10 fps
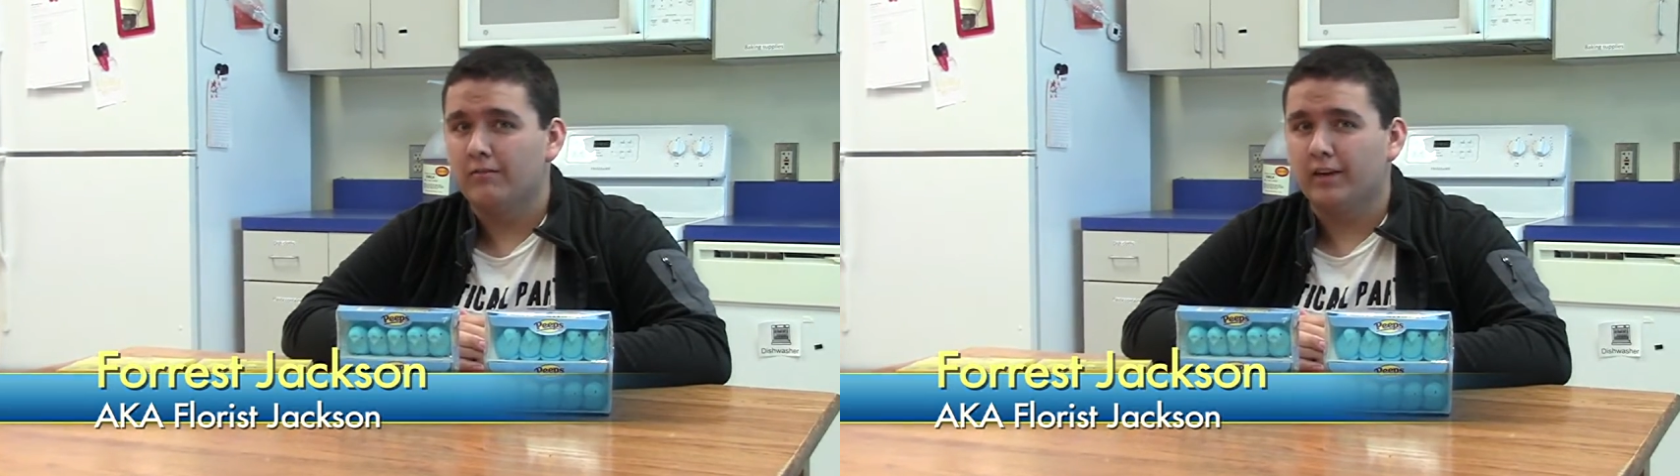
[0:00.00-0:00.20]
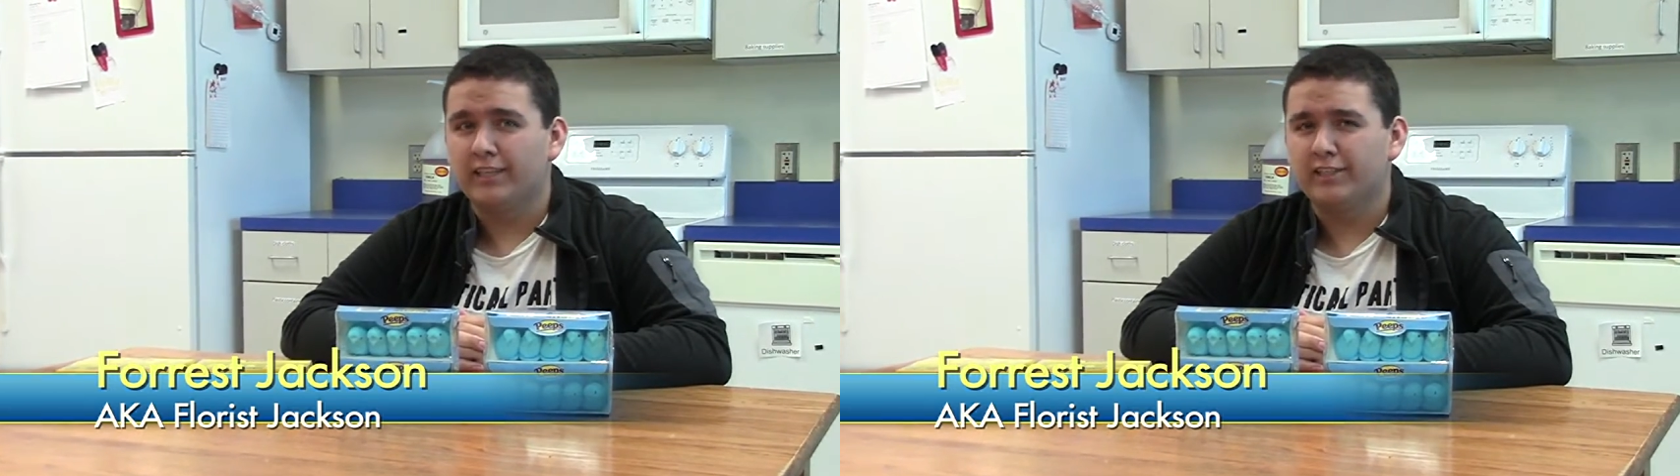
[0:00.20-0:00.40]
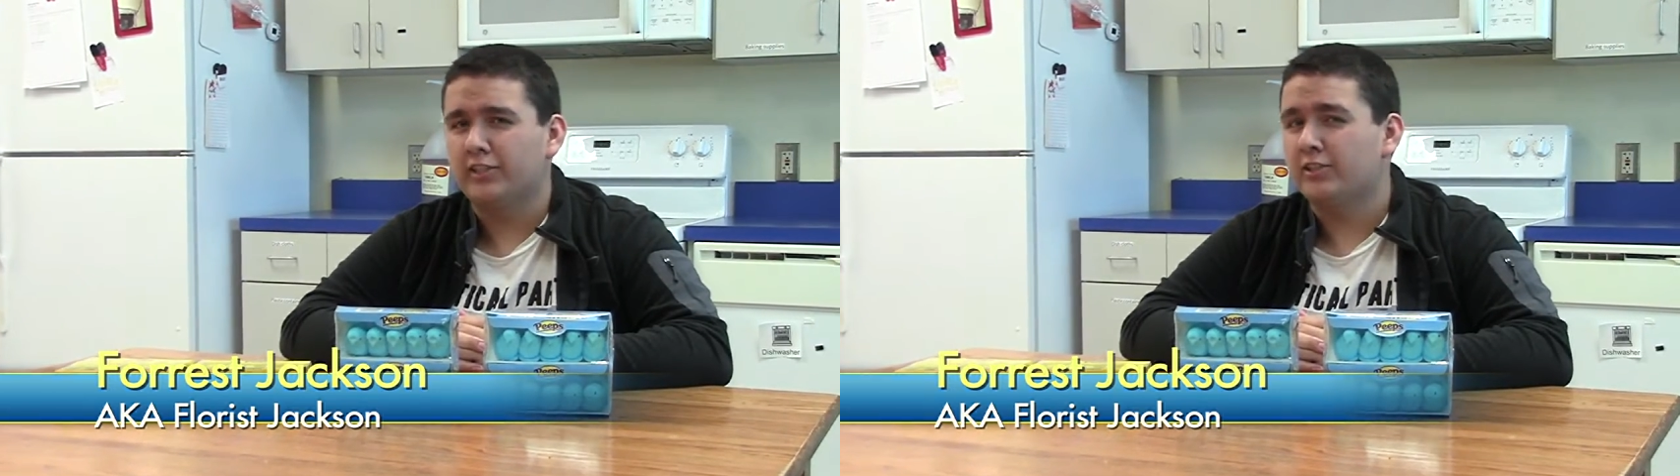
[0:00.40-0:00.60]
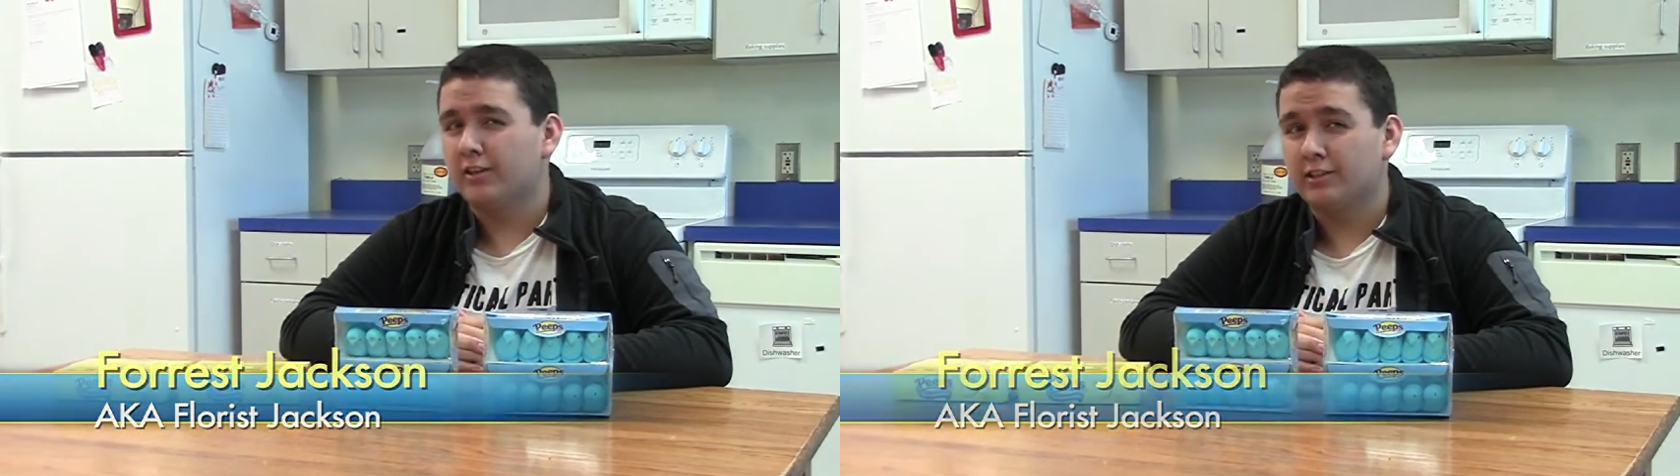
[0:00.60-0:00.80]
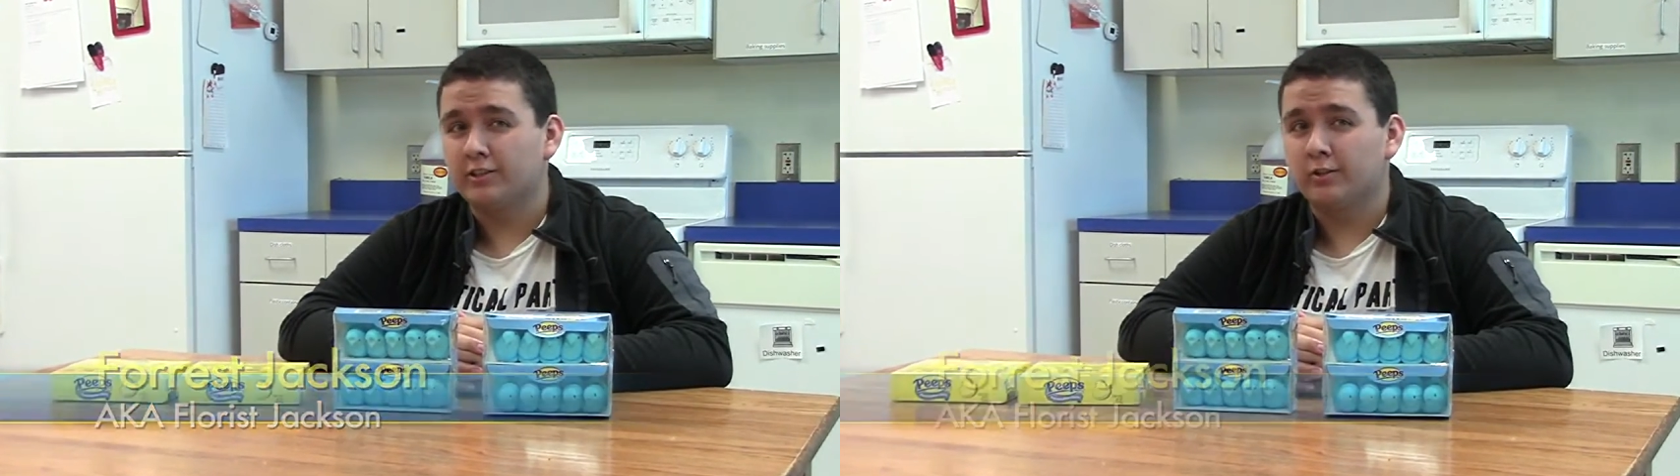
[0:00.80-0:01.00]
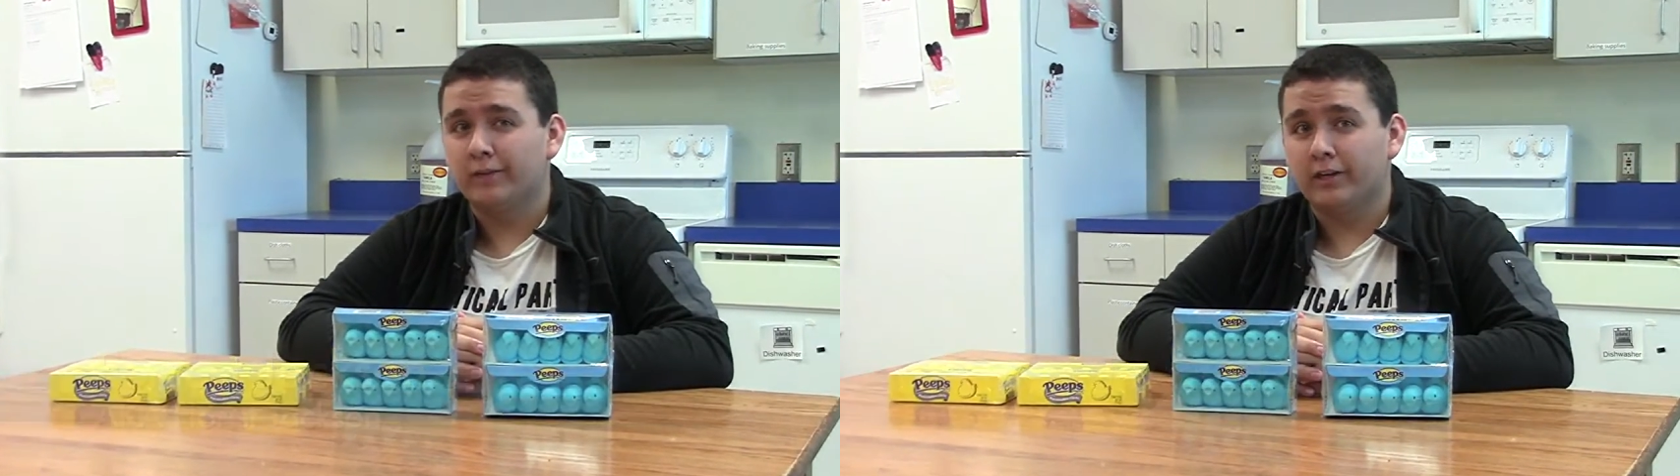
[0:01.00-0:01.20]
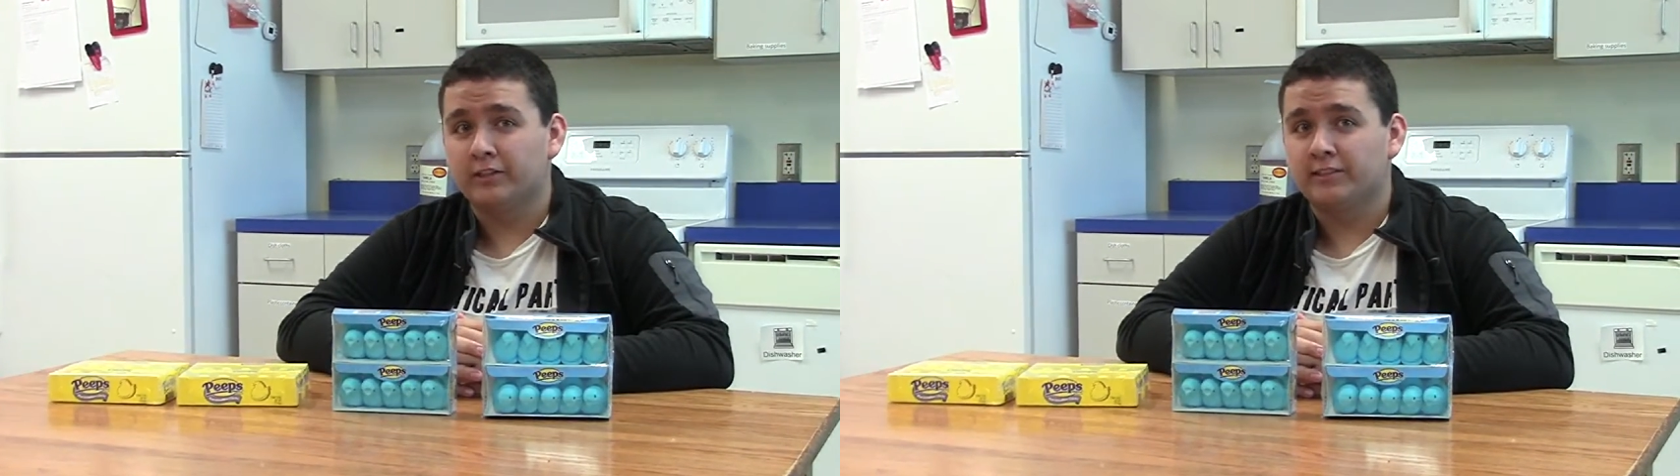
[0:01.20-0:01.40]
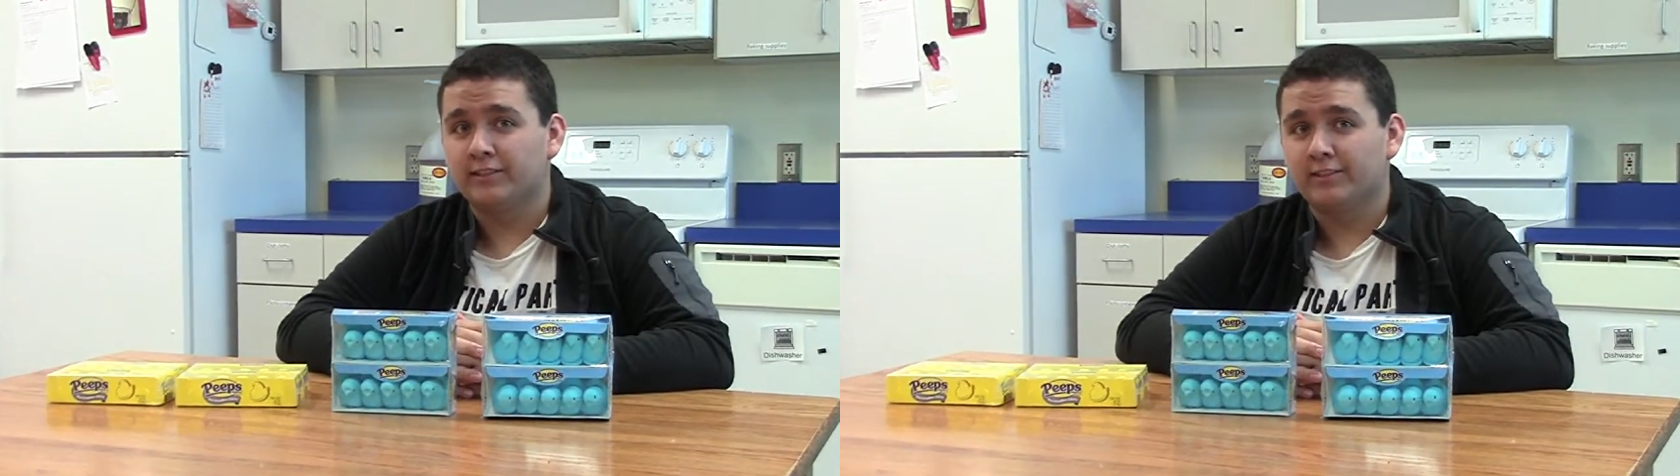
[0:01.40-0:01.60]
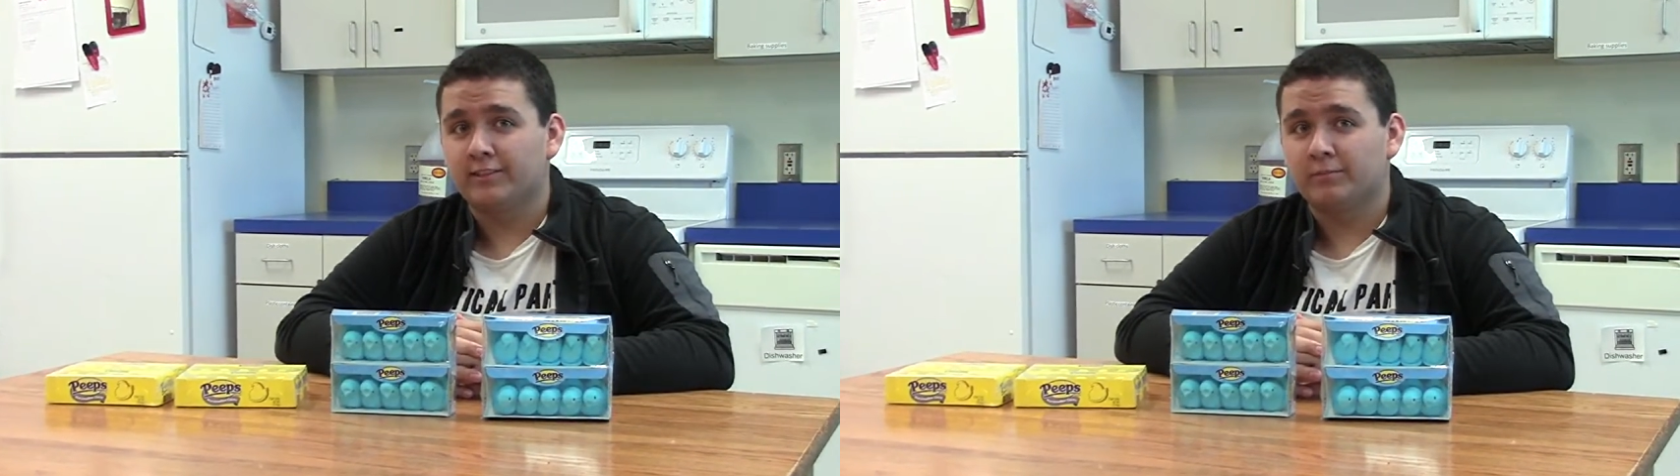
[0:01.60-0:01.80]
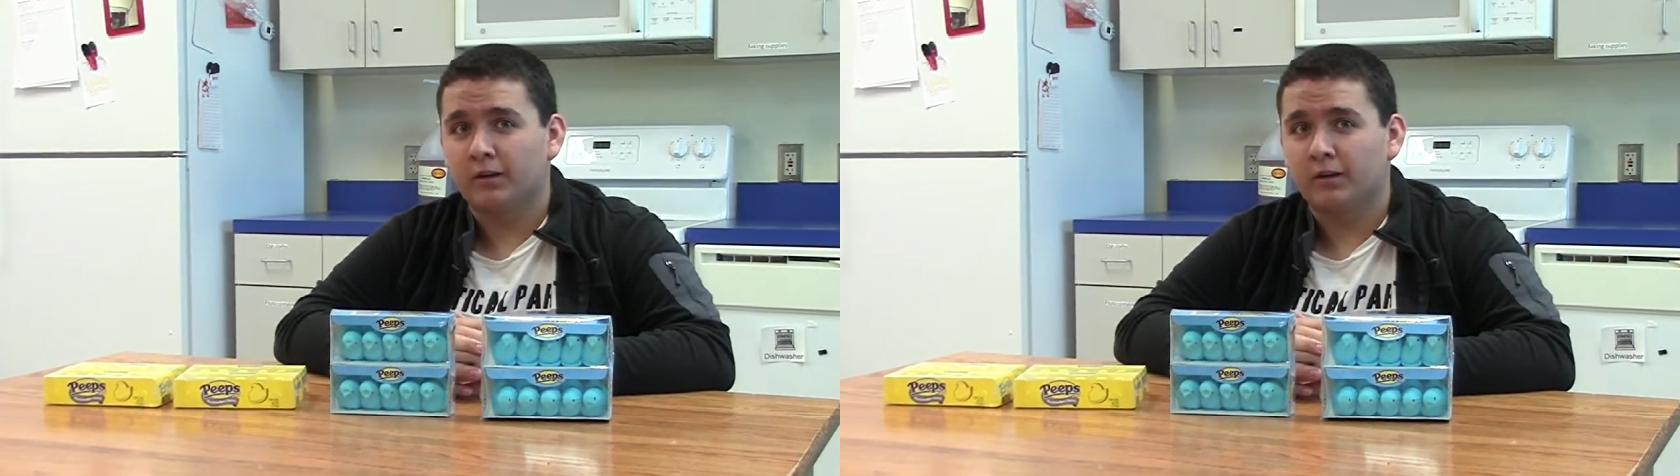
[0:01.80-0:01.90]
I need to talk to you about a serious